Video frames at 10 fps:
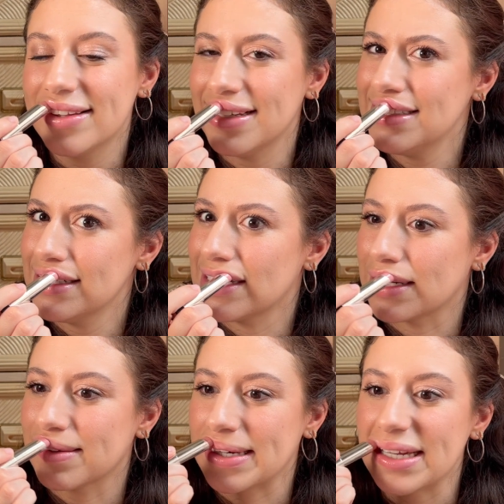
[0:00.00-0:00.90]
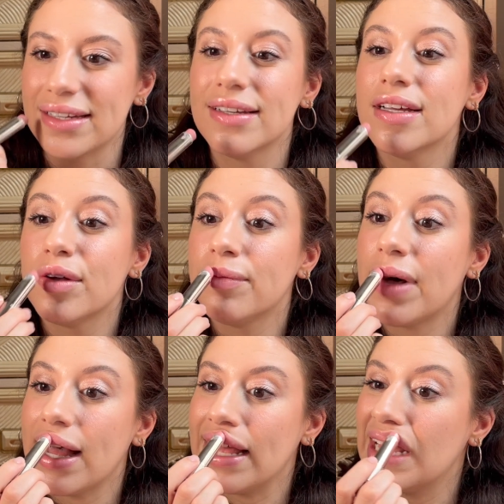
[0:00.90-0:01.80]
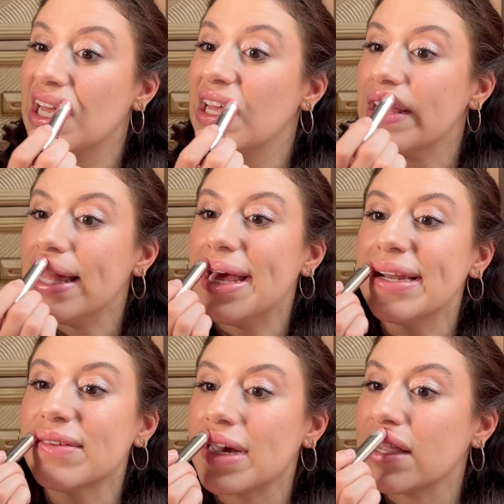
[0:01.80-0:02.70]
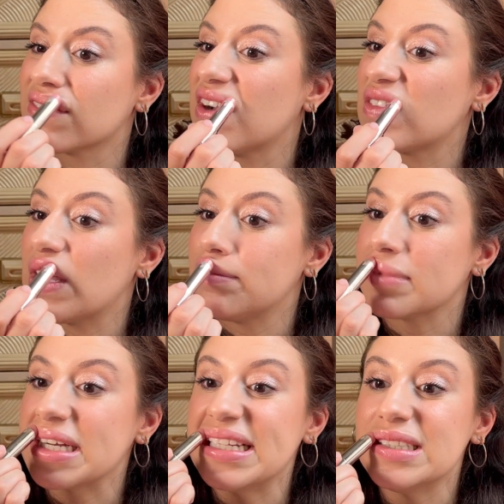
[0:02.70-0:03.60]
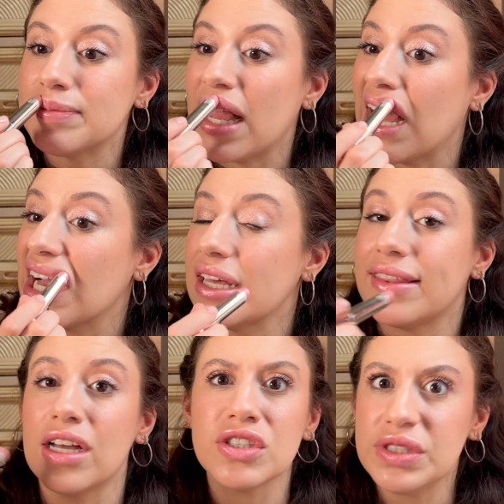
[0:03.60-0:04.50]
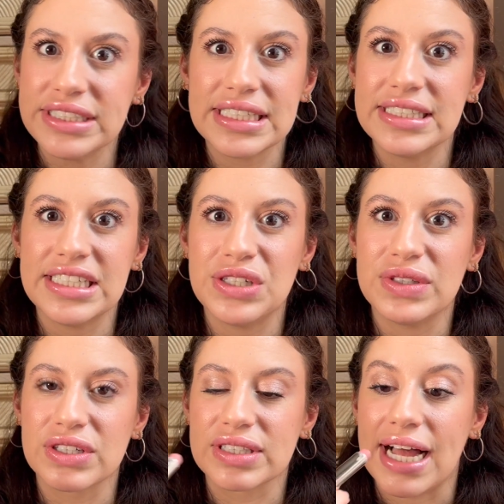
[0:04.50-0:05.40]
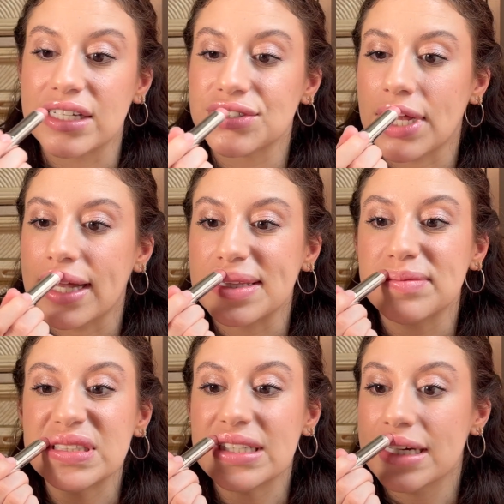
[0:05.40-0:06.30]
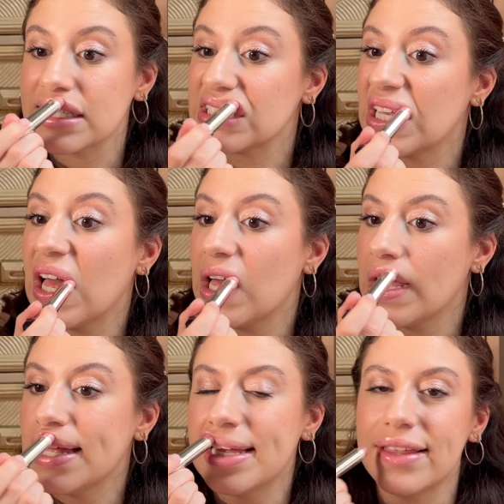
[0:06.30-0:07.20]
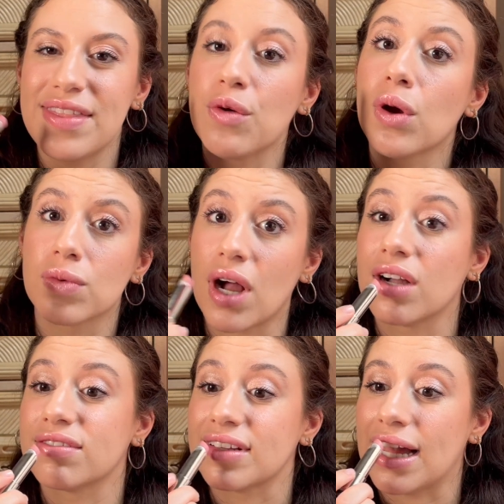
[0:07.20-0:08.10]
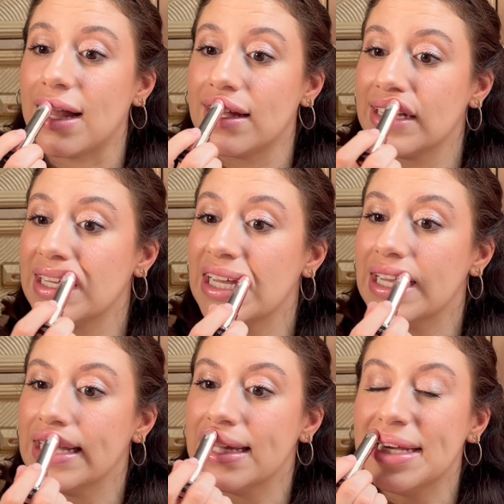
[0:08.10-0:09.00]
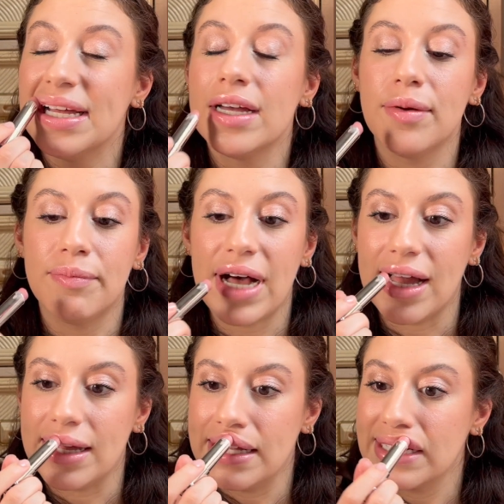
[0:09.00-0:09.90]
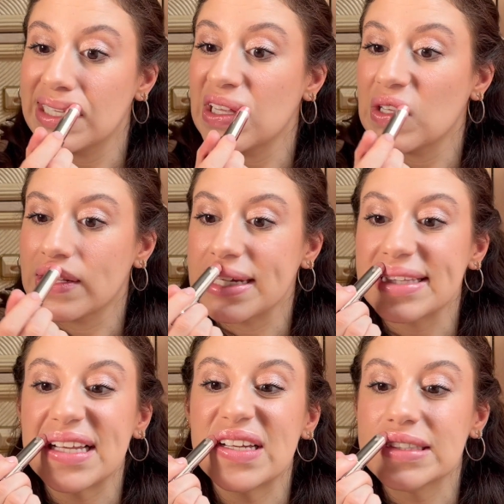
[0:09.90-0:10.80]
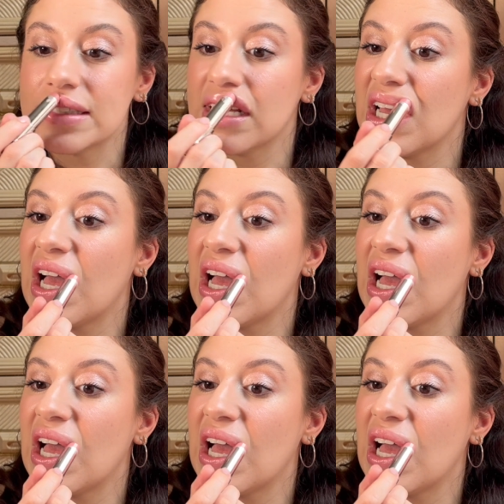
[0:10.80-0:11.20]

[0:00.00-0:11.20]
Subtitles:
Let's not talk about it. But anyway, Revlon, bring these back. They also discontinued their Glass Shine lipsticks. They were wrong for that. But look at this.